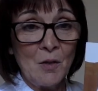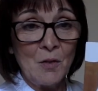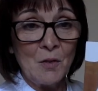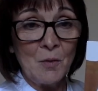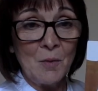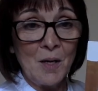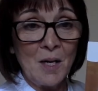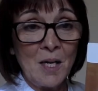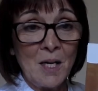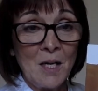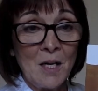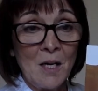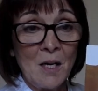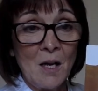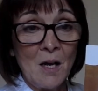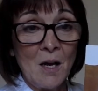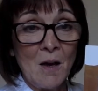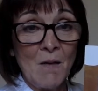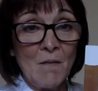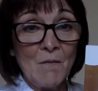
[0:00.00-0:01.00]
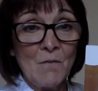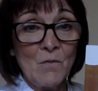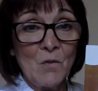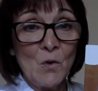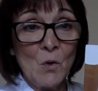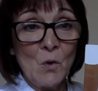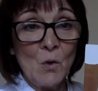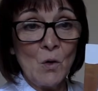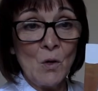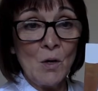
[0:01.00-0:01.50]
three,
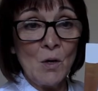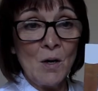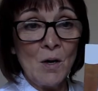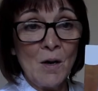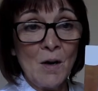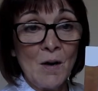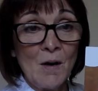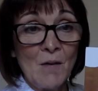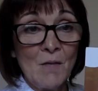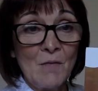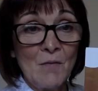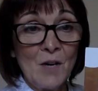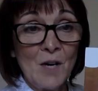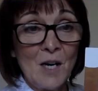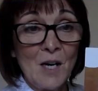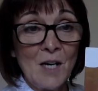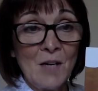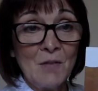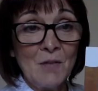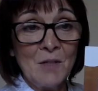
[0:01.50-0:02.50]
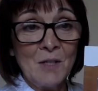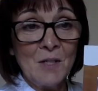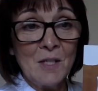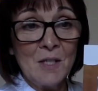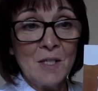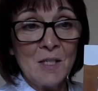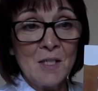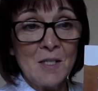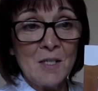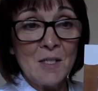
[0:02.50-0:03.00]
four, five,
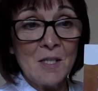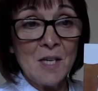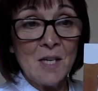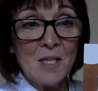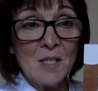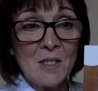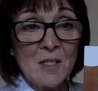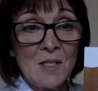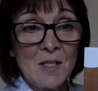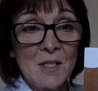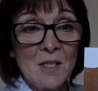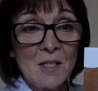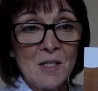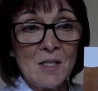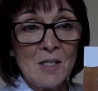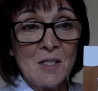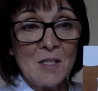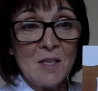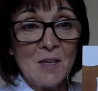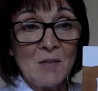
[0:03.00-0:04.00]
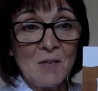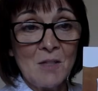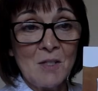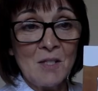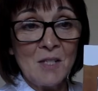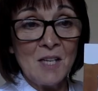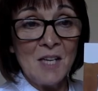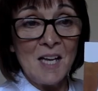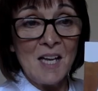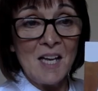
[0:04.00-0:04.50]
six,
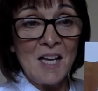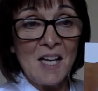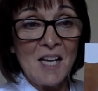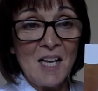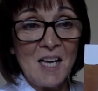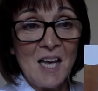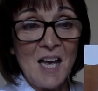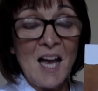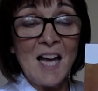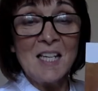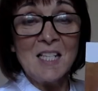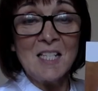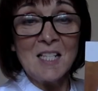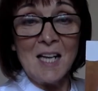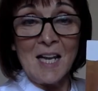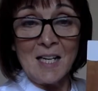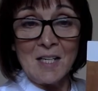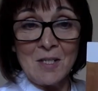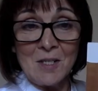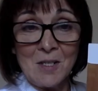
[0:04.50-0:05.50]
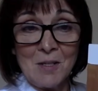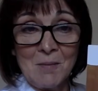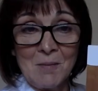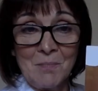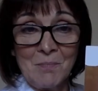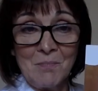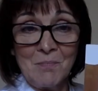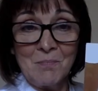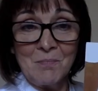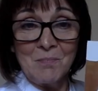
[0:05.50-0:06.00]
seven, eight legs
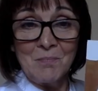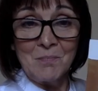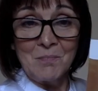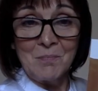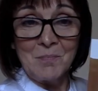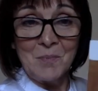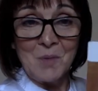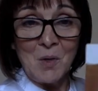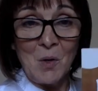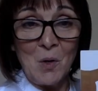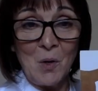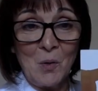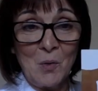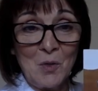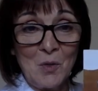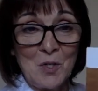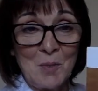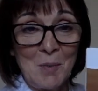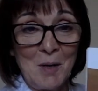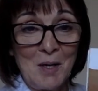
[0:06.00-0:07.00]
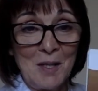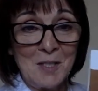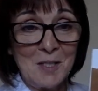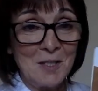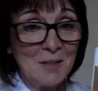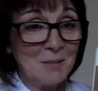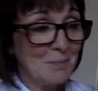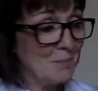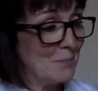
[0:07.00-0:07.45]
on the spider.